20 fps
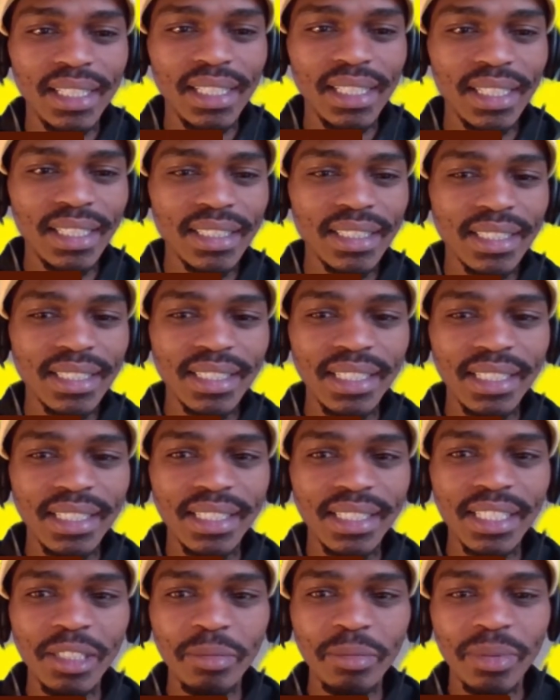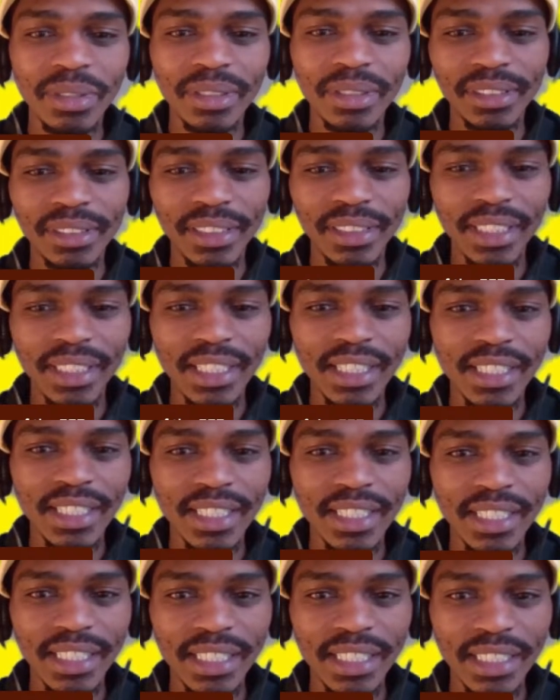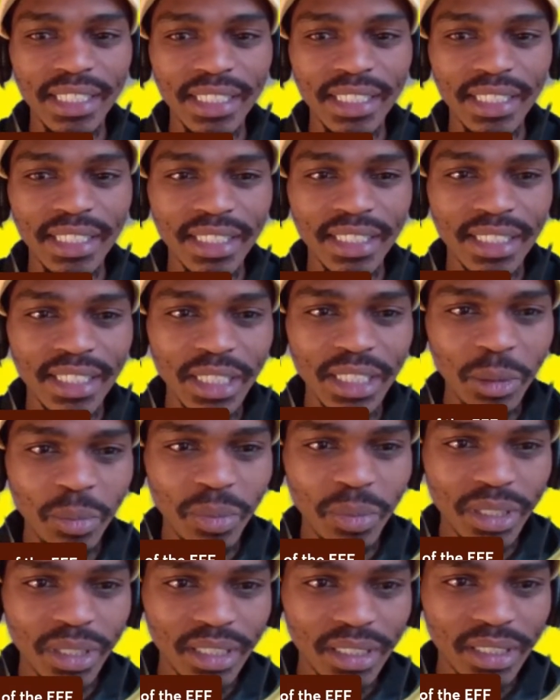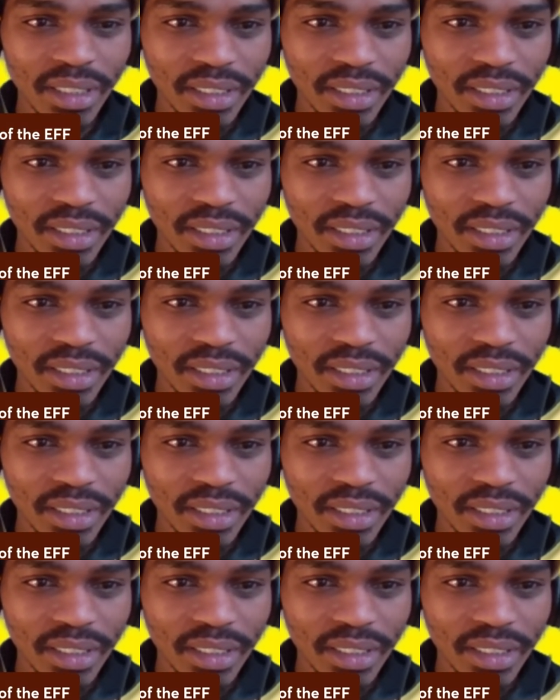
Let us dig deeper. Let us dig in deeper